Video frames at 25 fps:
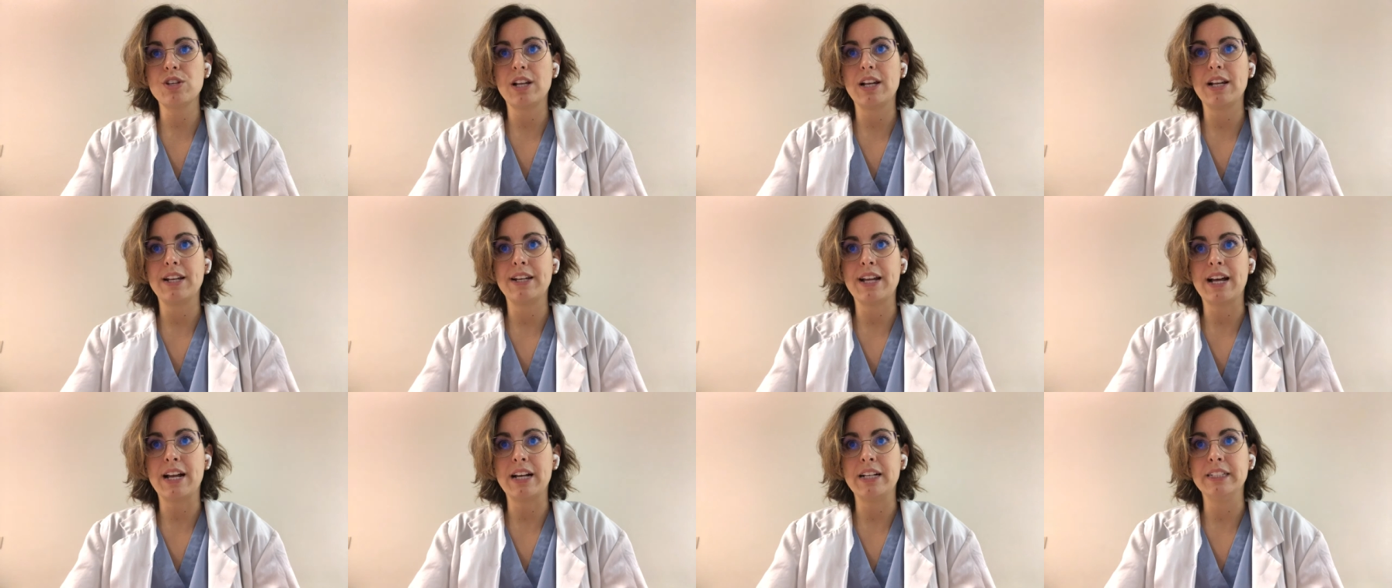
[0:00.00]

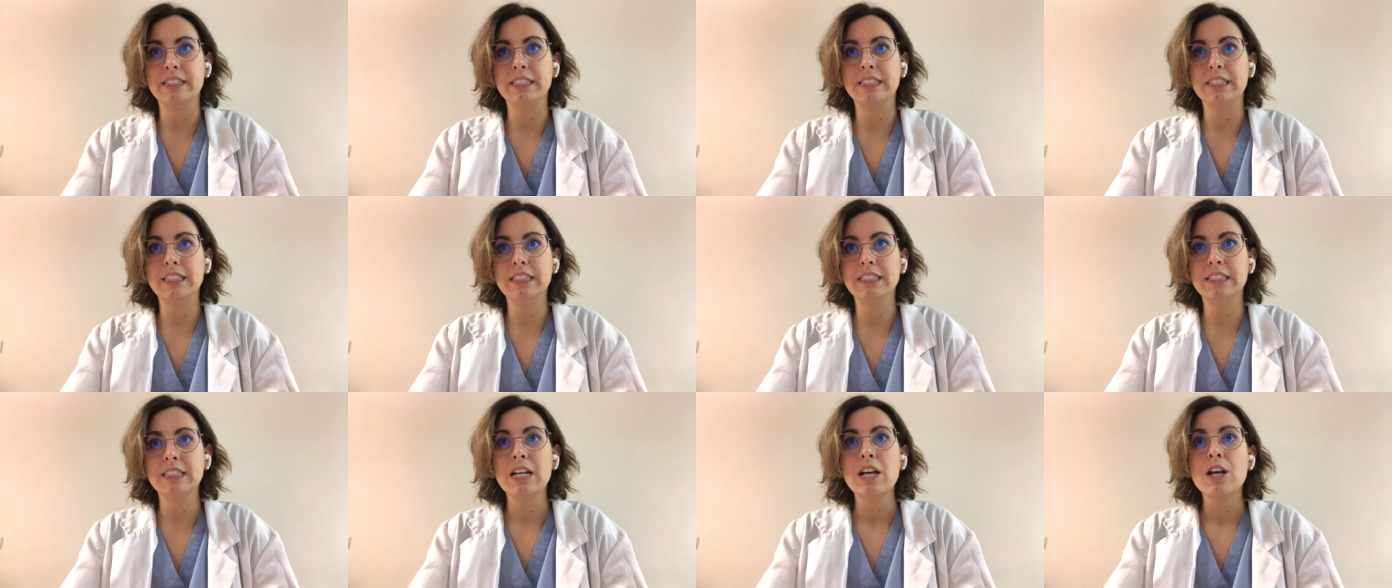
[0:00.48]

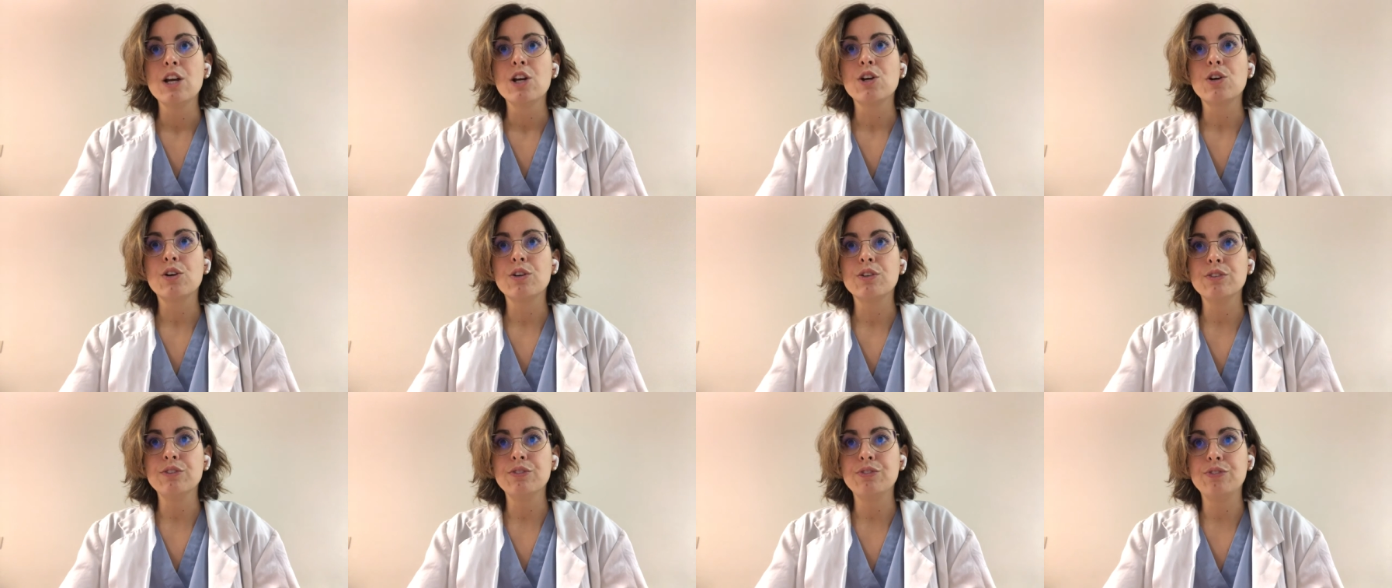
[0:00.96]
analysis
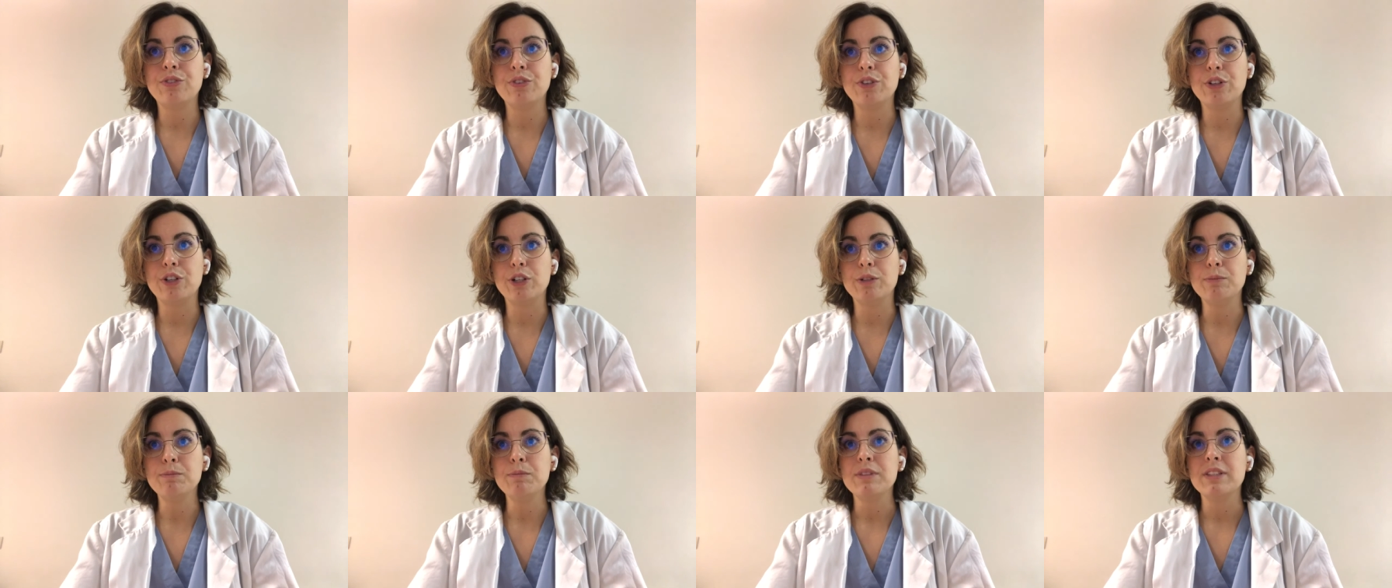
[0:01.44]

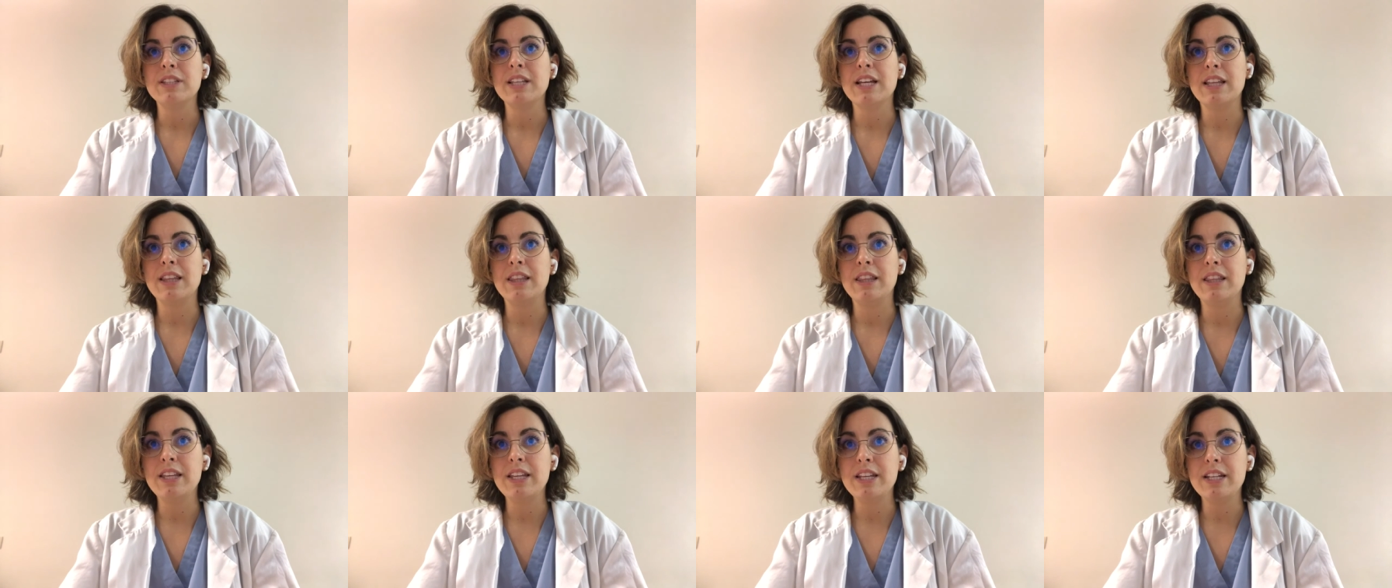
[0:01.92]
confirmed
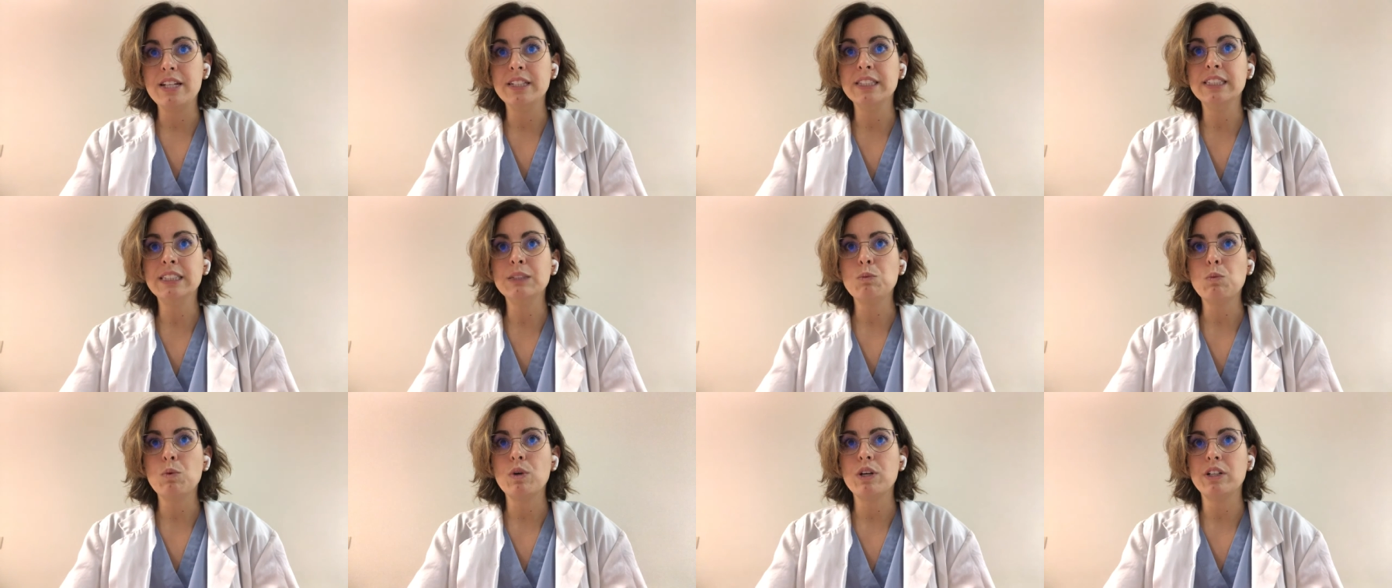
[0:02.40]
that these
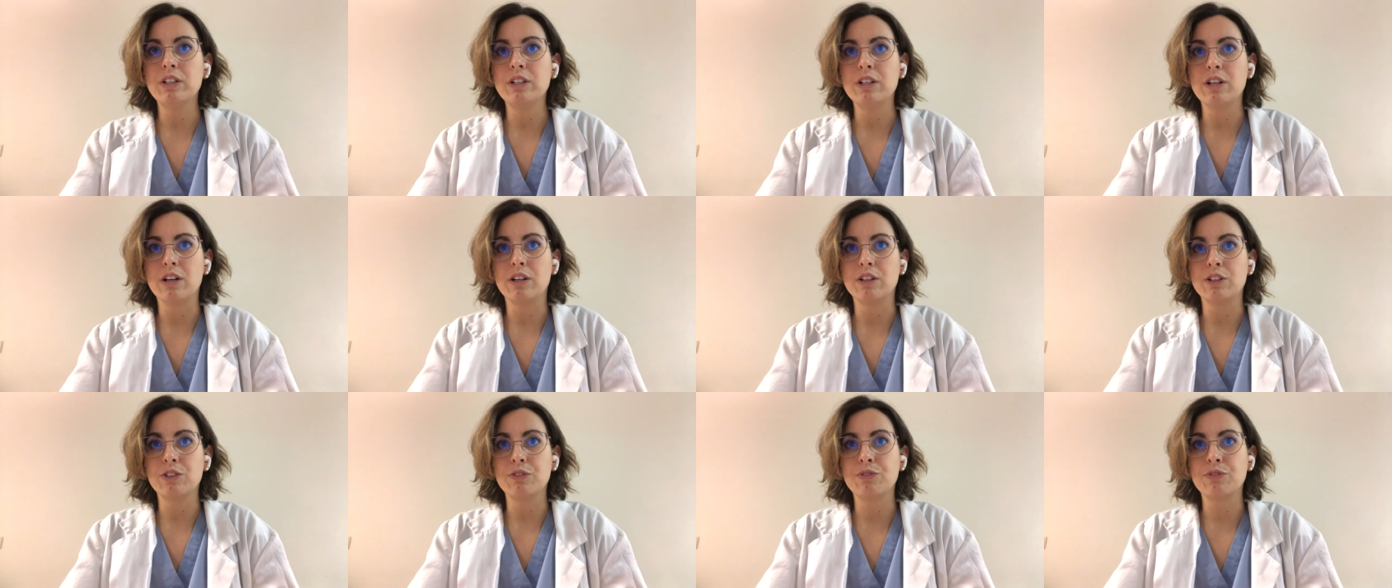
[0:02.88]
were not